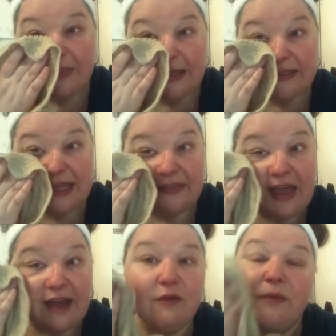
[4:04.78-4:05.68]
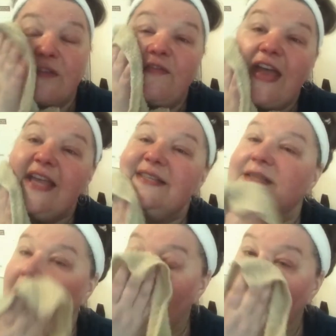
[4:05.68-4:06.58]
and things like that from your
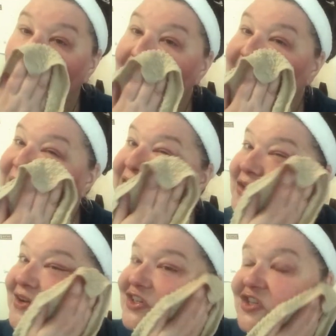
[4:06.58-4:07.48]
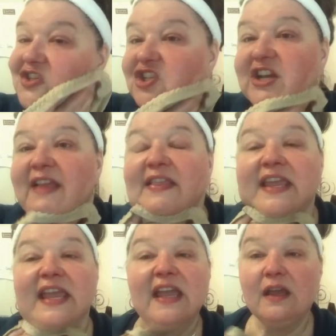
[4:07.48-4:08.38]
face. And then you can just
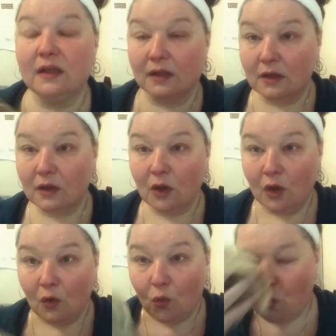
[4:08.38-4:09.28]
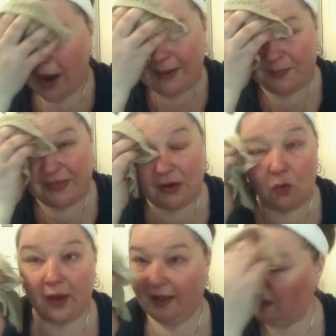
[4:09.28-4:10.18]
gently wipe the
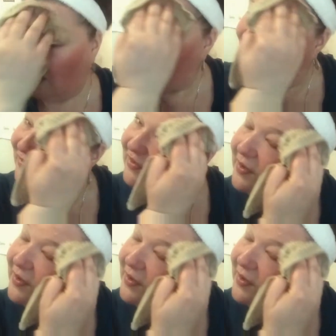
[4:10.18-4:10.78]
oil off.